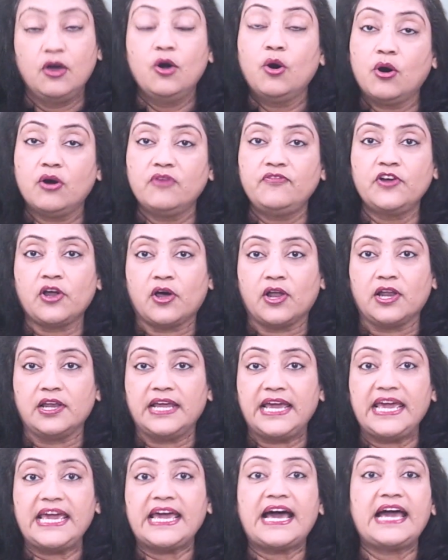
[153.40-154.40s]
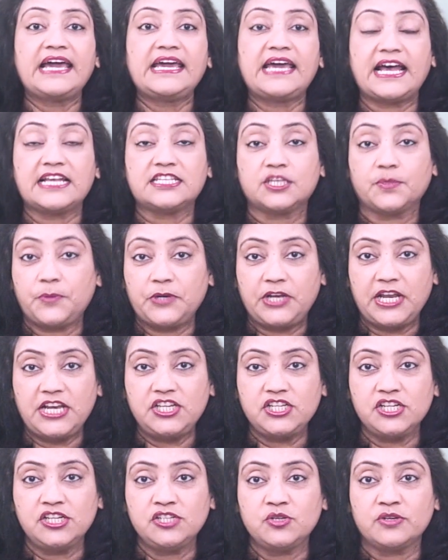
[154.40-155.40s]
Overall, AI has the
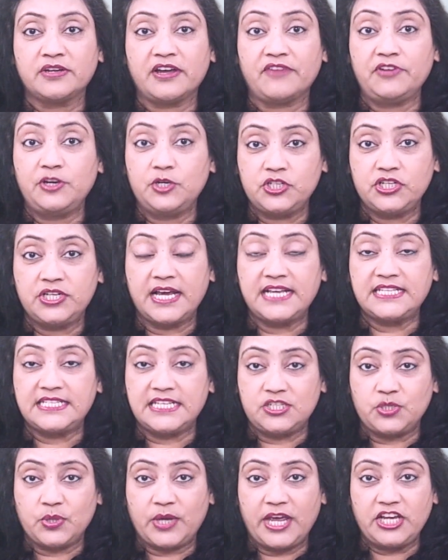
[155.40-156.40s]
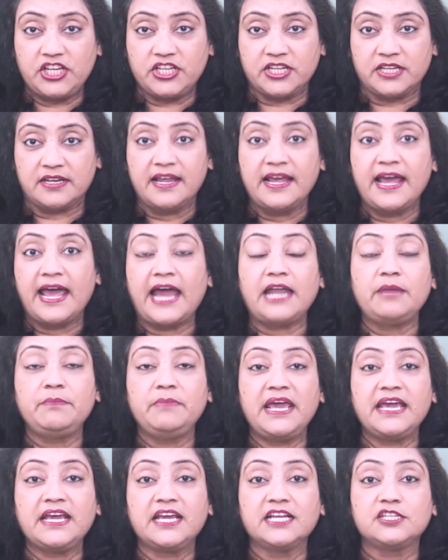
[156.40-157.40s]
potential to revolutionize education and
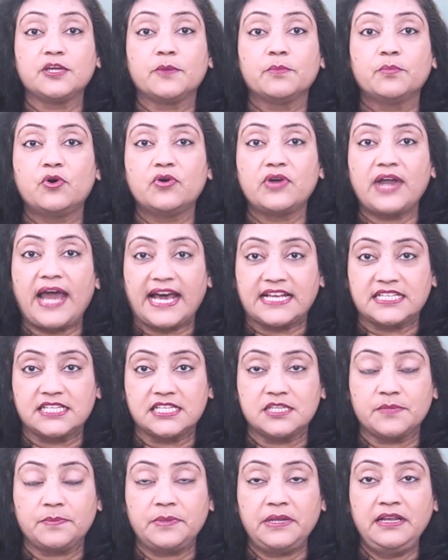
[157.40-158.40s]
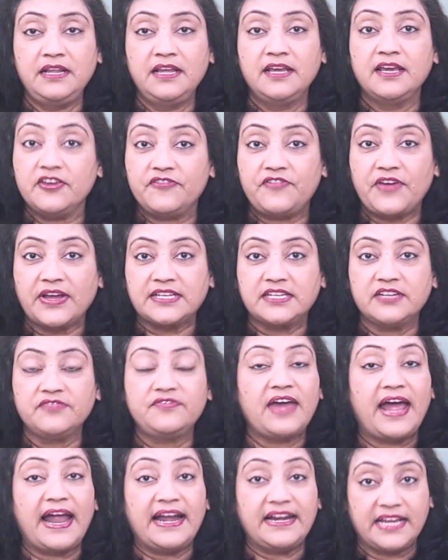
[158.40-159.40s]
make it more accessible, effective,
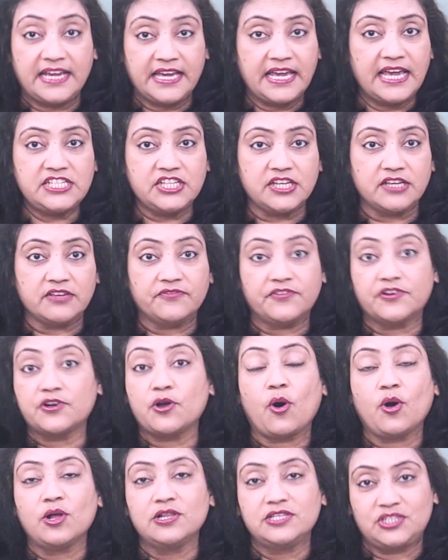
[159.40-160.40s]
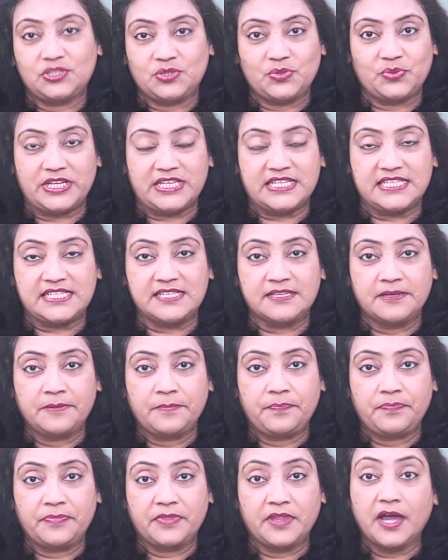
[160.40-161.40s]
and engaging for all students.
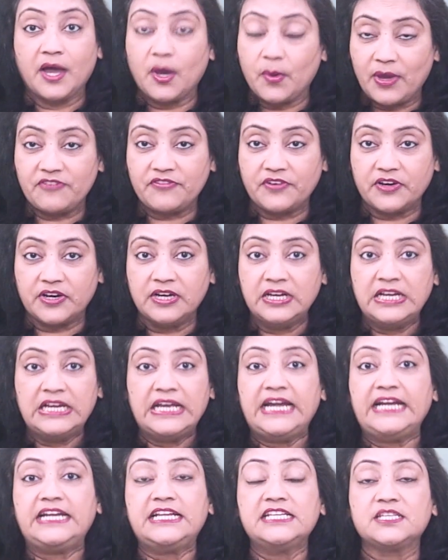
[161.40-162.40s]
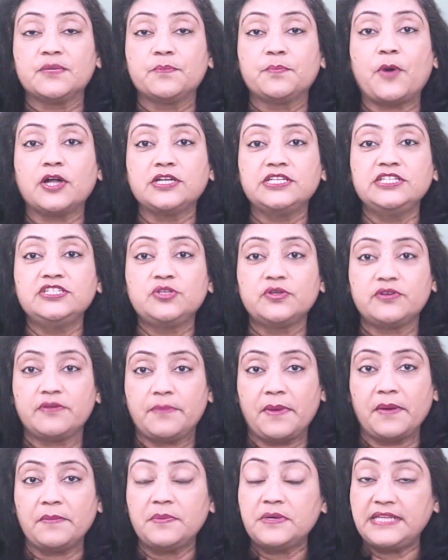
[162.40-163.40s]
However, it is important to
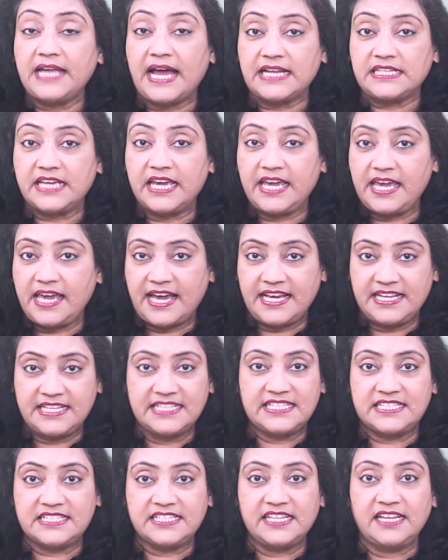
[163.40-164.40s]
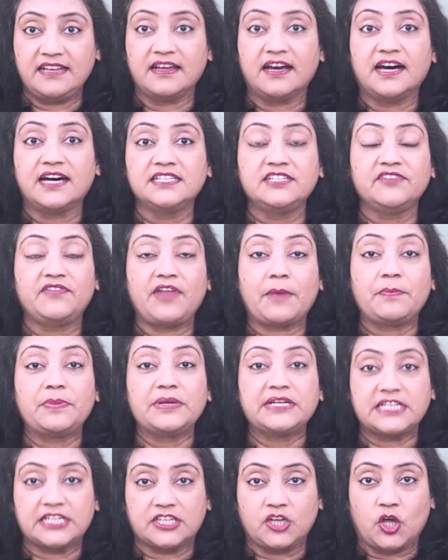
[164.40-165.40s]
remember that AI is still a
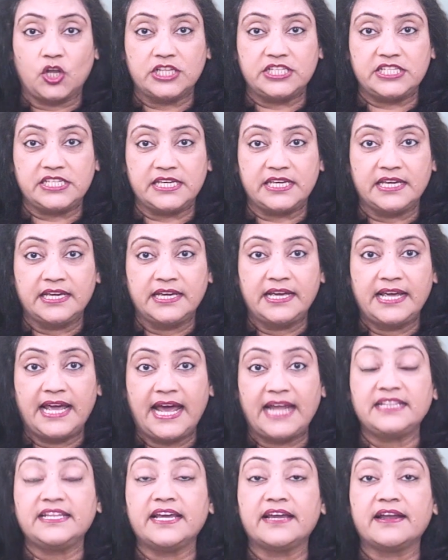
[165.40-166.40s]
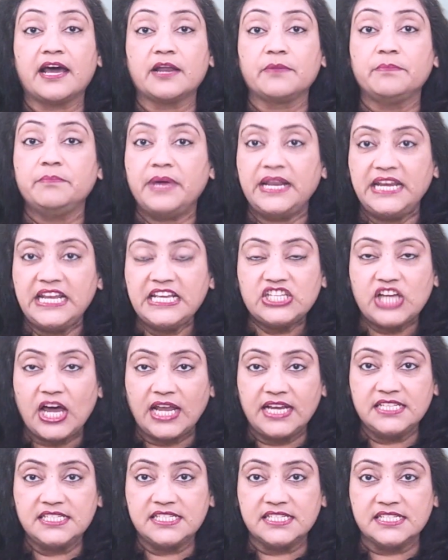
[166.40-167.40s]
developing technology, and there are many
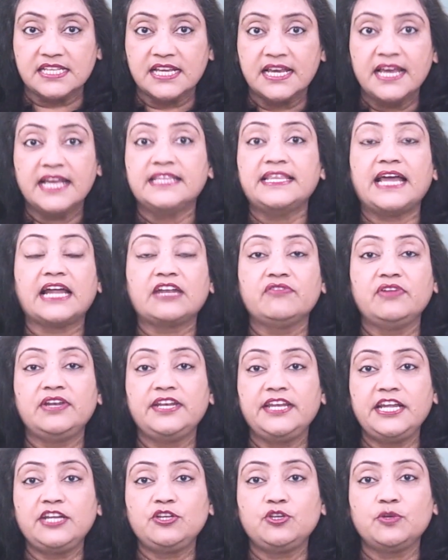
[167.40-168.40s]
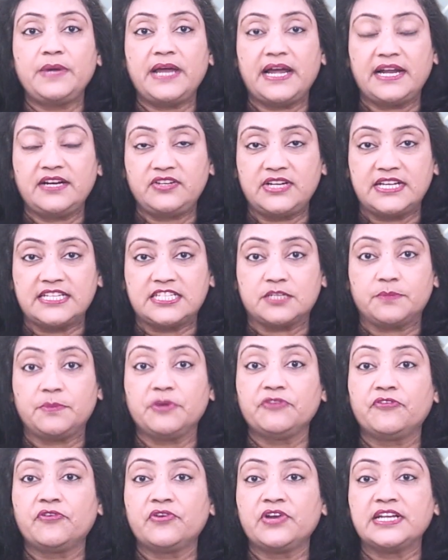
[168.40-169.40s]
challenges that will need to be addressed
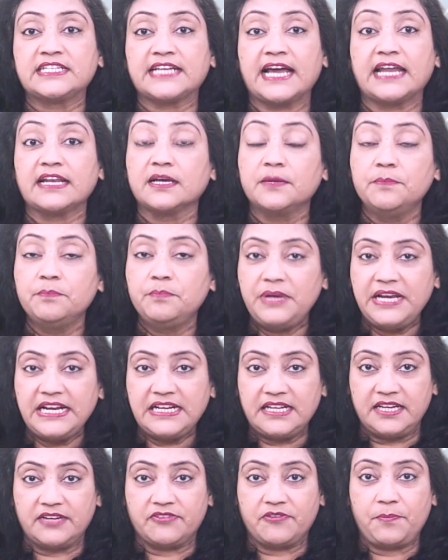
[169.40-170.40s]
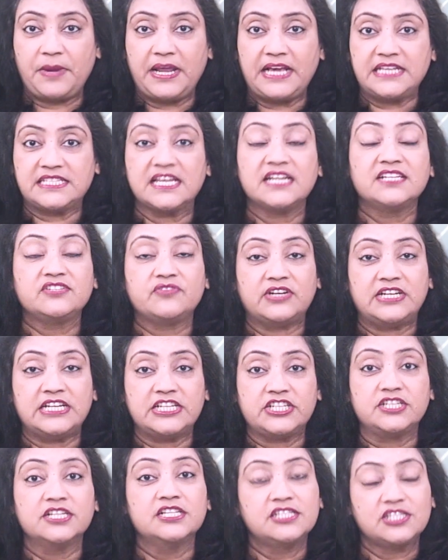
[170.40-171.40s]
before it can completely replace
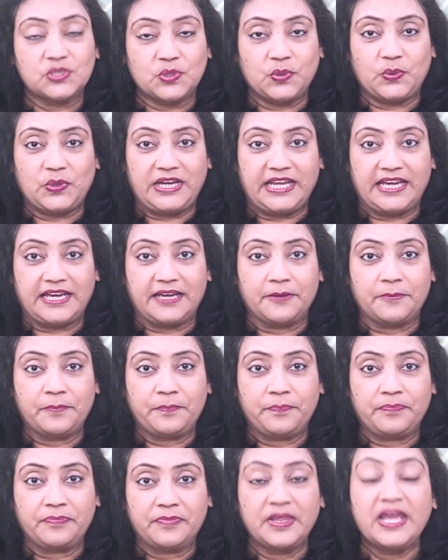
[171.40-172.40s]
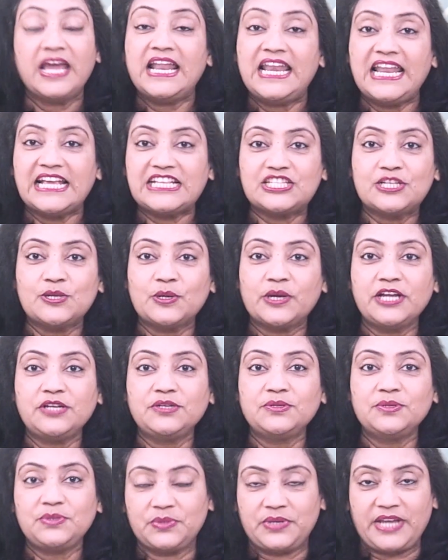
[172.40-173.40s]
traditional schooling. Let's look
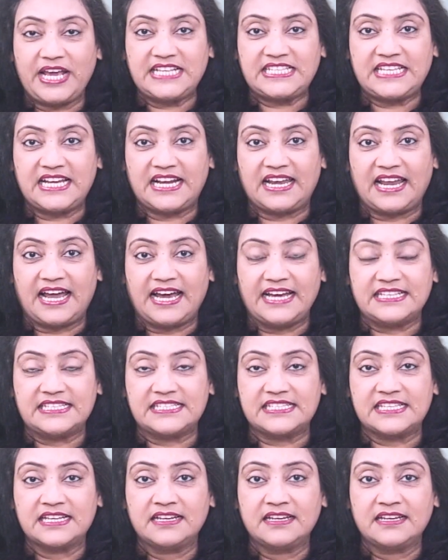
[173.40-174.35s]
into today's headlines.